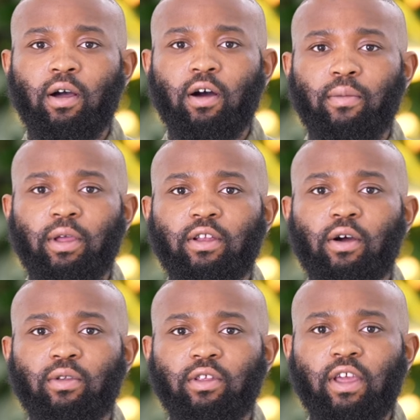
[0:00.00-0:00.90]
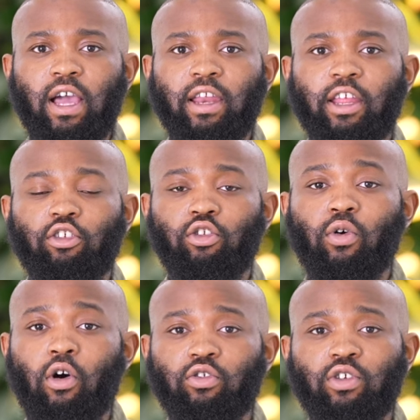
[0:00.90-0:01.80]
um, and not only that, and
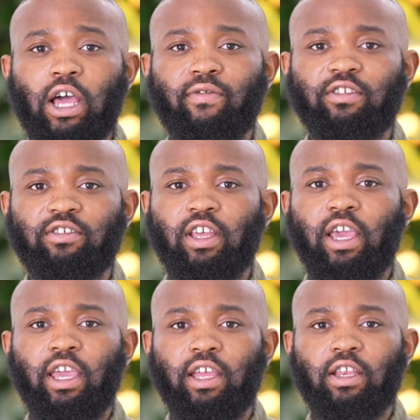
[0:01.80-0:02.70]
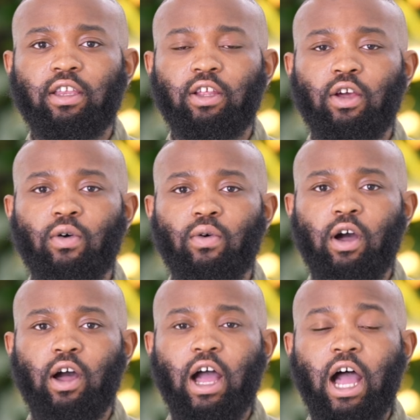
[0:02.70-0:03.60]
you also have a say in you know
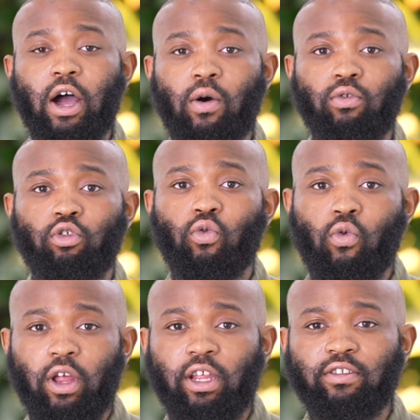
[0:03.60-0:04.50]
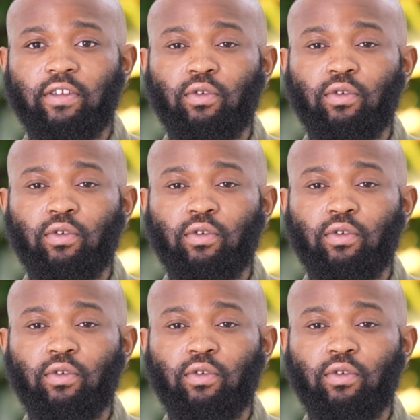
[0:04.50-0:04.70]
uh, how you want it.